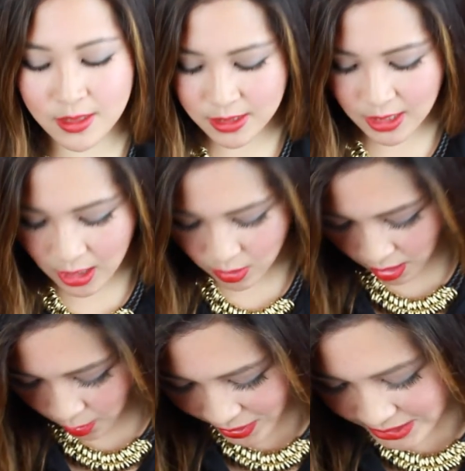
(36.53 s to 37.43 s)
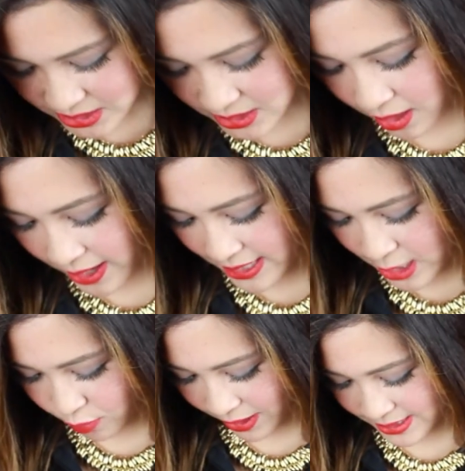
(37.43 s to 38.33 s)
So I went slightly
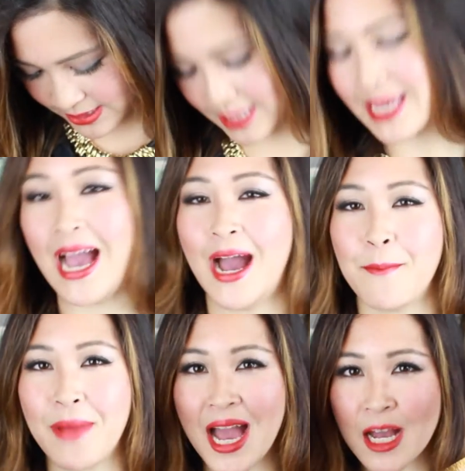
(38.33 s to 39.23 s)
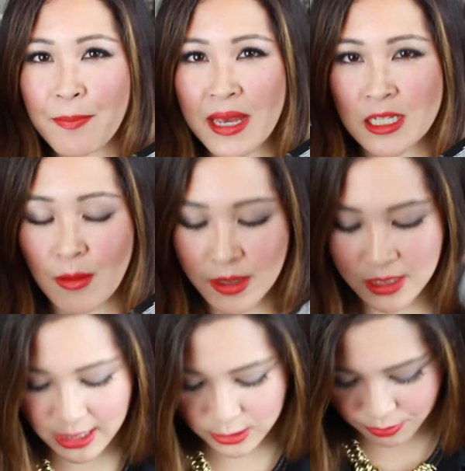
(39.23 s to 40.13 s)
crazy at MAC, picked up loads
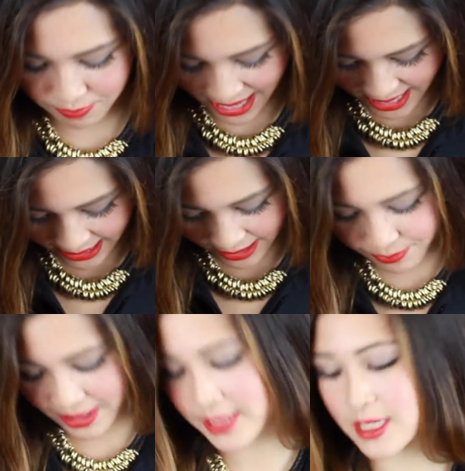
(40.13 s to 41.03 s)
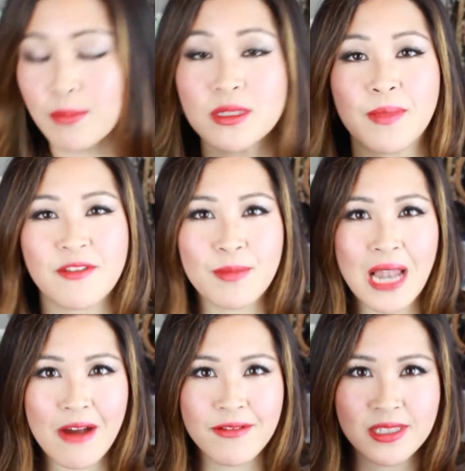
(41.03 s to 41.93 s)
of things from MAC and picked up something from
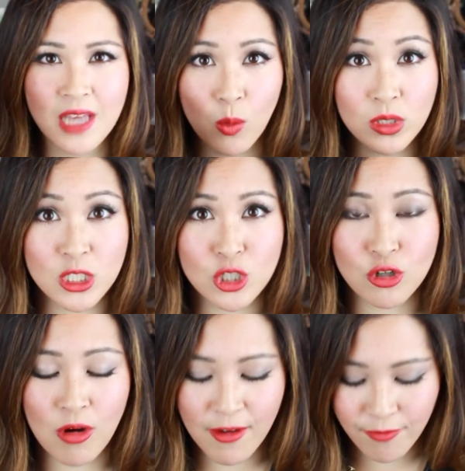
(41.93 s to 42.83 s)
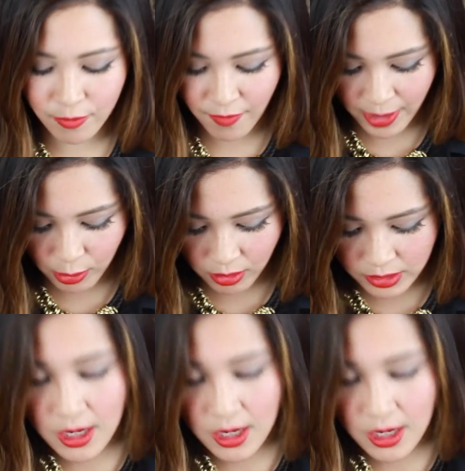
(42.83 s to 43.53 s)
Clarins that I wanted to try for a very long, long